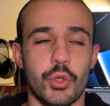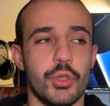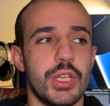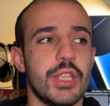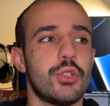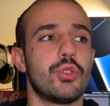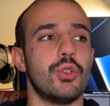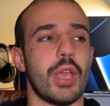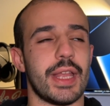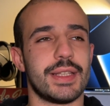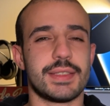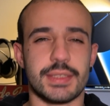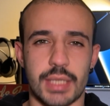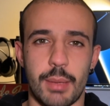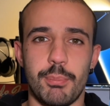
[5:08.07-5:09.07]
You need to,
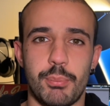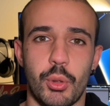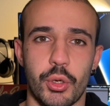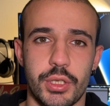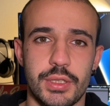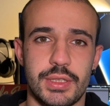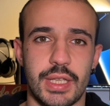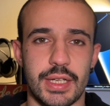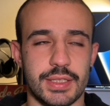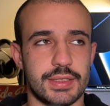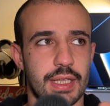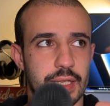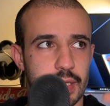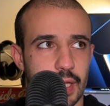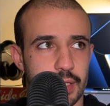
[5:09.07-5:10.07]
at some point, there
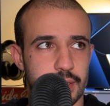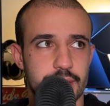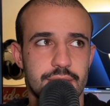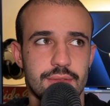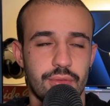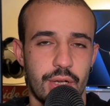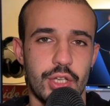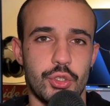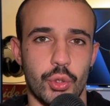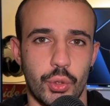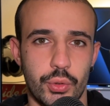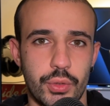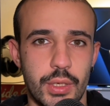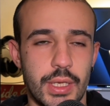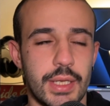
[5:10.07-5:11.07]
is that like this
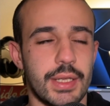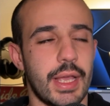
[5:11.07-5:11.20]
threshold.